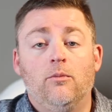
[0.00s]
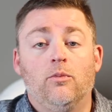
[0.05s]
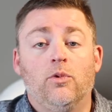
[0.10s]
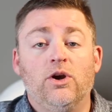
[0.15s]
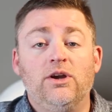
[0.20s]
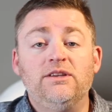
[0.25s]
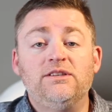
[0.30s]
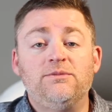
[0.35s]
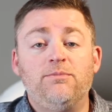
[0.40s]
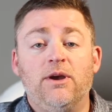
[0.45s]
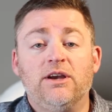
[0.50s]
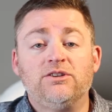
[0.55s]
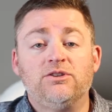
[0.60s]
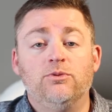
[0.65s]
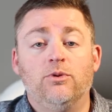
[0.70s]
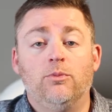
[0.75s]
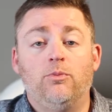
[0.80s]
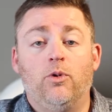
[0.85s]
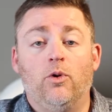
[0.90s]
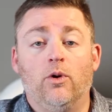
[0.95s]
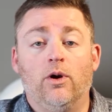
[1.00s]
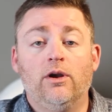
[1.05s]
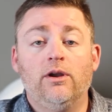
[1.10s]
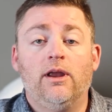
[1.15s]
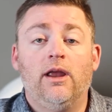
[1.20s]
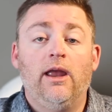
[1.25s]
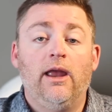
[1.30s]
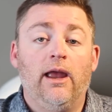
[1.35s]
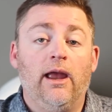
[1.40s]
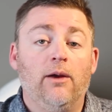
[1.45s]
pre-inspection
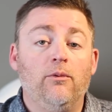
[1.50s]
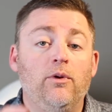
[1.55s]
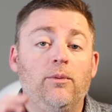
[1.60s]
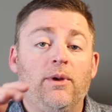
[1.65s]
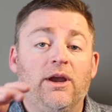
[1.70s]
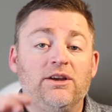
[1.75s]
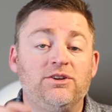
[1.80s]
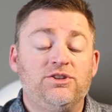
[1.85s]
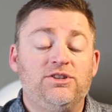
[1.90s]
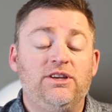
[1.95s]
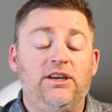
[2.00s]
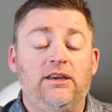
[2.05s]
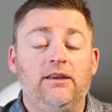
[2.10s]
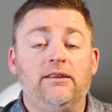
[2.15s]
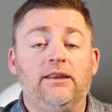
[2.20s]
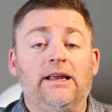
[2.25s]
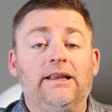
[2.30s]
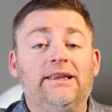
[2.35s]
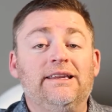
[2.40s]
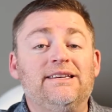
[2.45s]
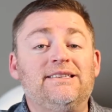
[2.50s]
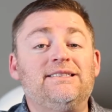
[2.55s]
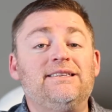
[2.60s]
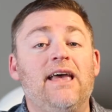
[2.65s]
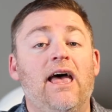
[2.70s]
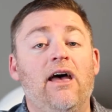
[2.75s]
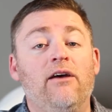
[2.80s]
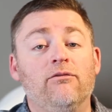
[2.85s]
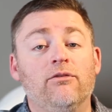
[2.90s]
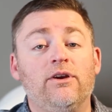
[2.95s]
report and we make a sheet that
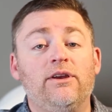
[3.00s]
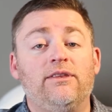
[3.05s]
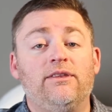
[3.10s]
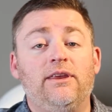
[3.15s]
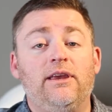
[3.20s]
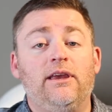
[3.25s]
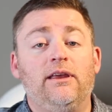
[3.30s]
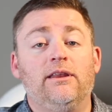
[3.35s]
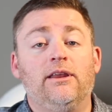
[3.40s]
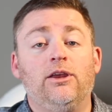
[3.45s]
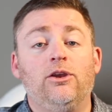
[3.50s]
lists everything